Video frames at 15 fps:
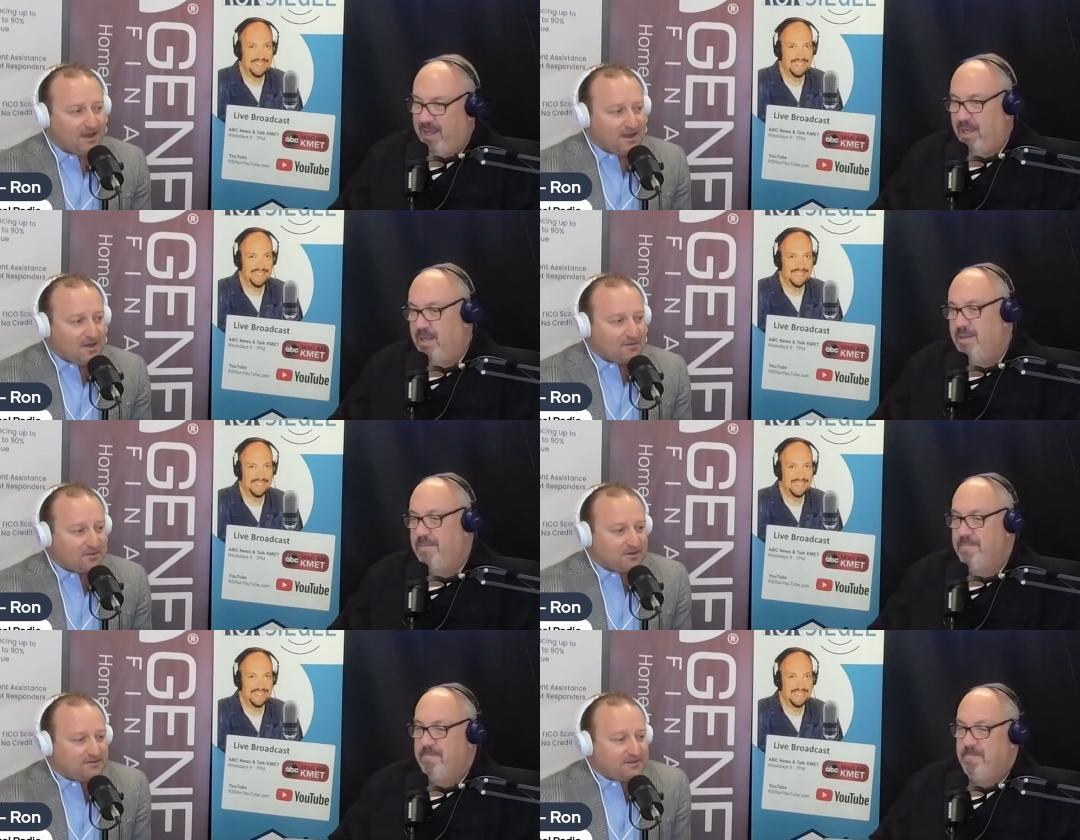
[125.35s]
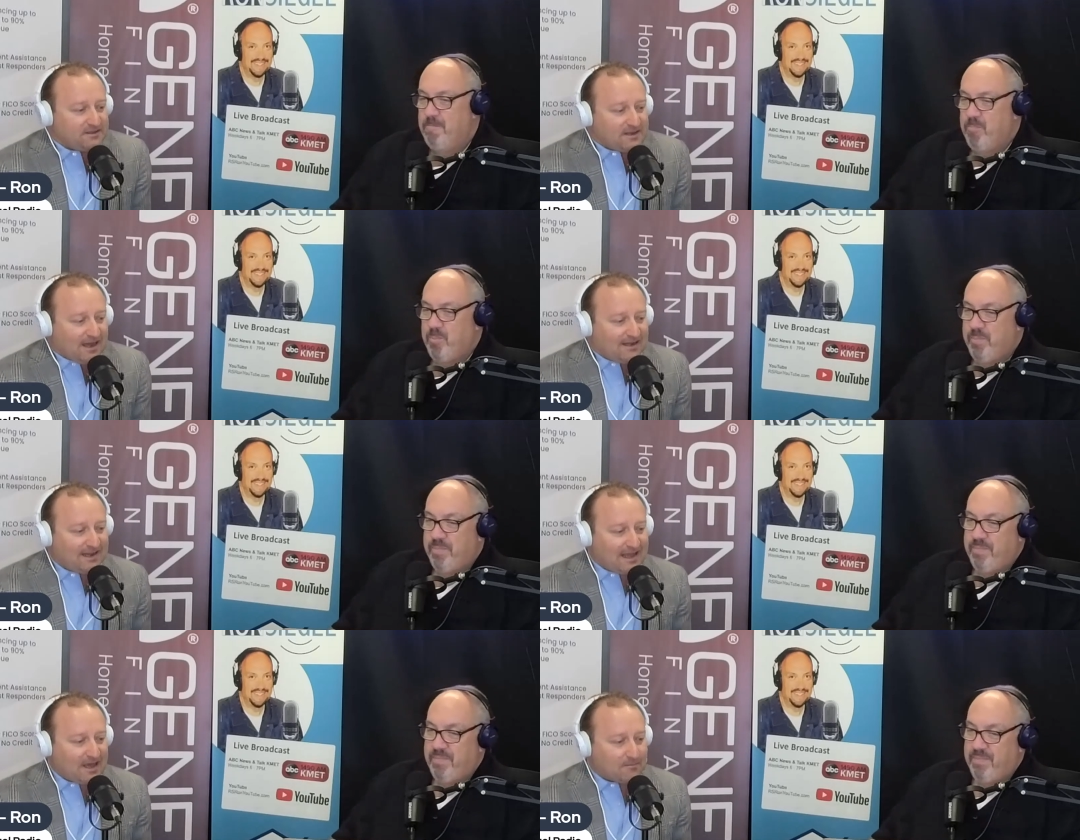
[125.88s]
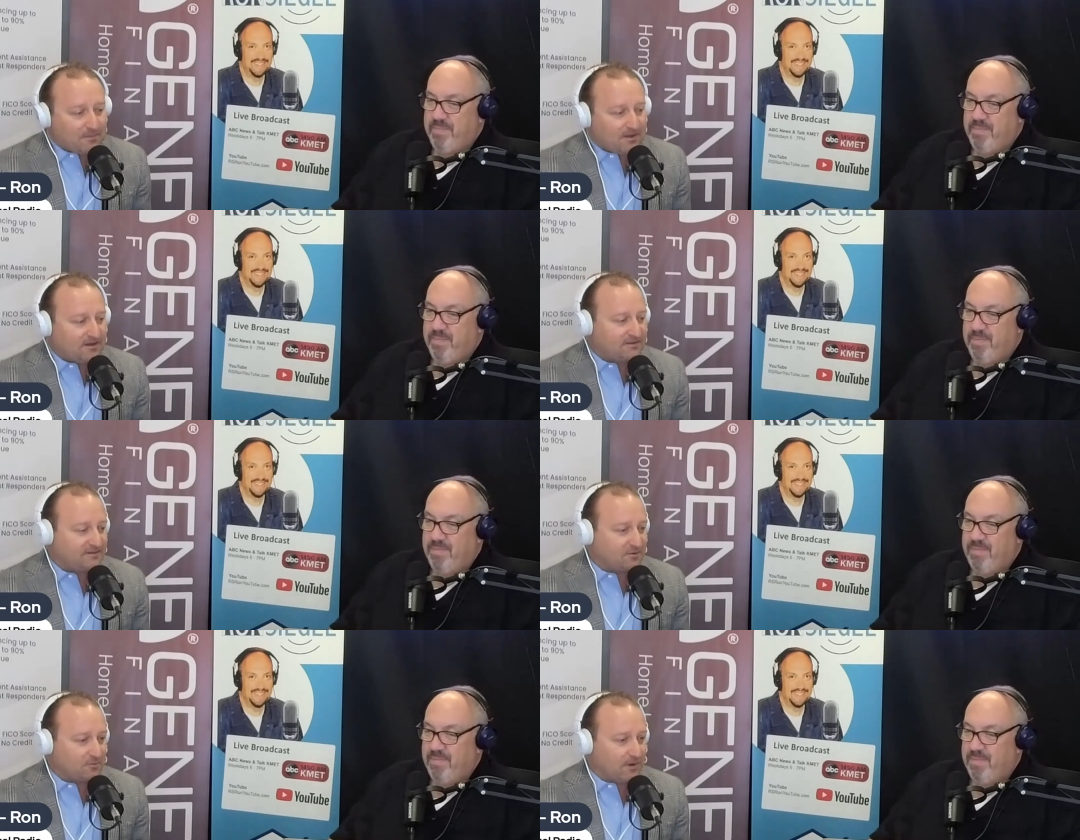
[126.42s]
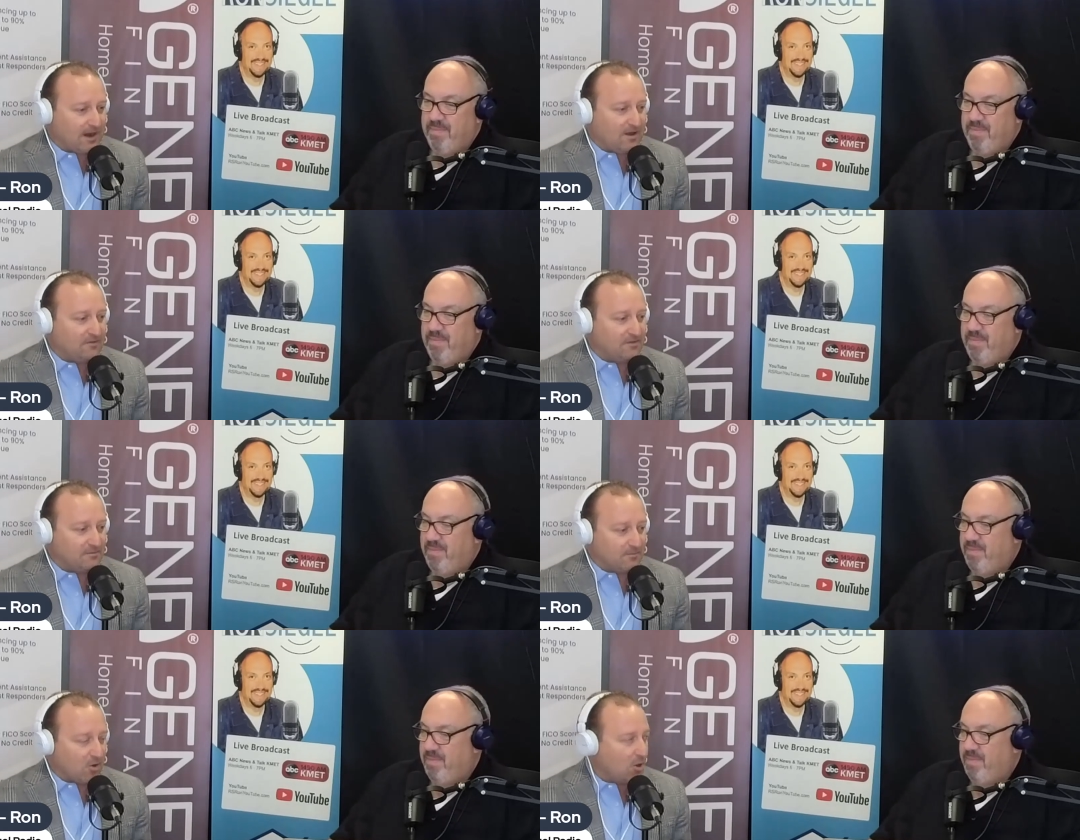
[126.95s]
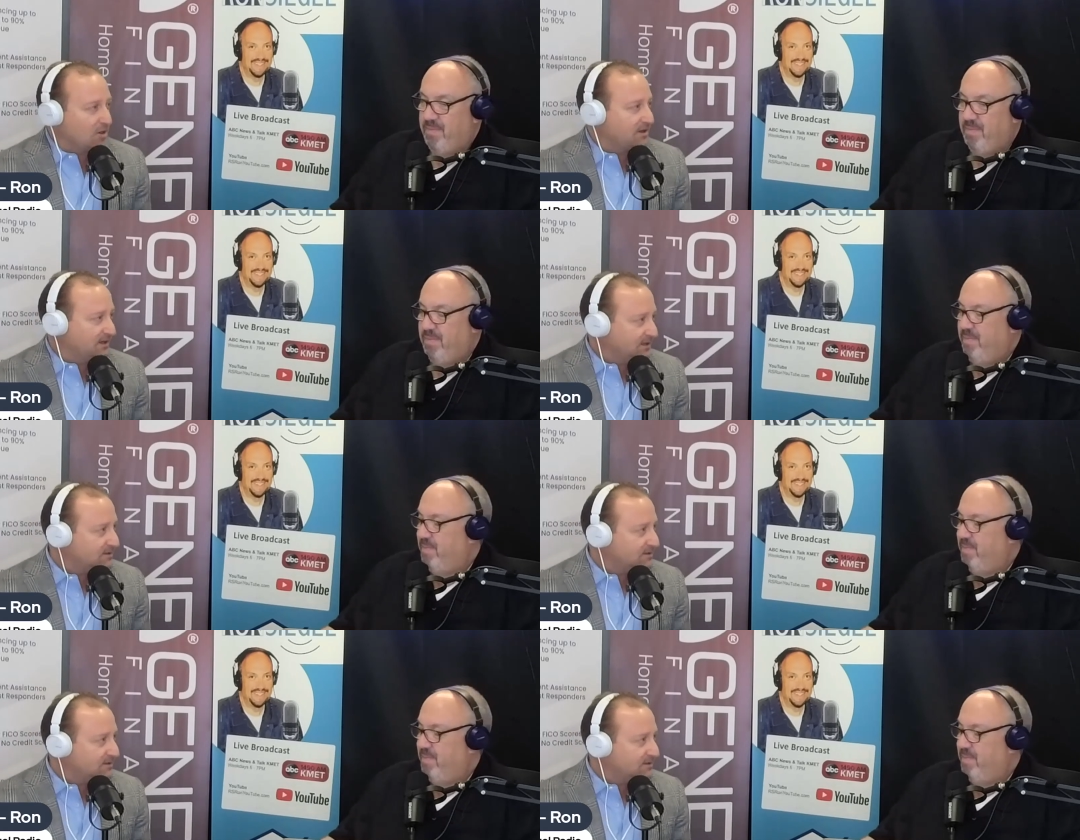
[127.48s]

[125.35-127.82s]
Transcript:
Speaker 1: The the dynamics around the market,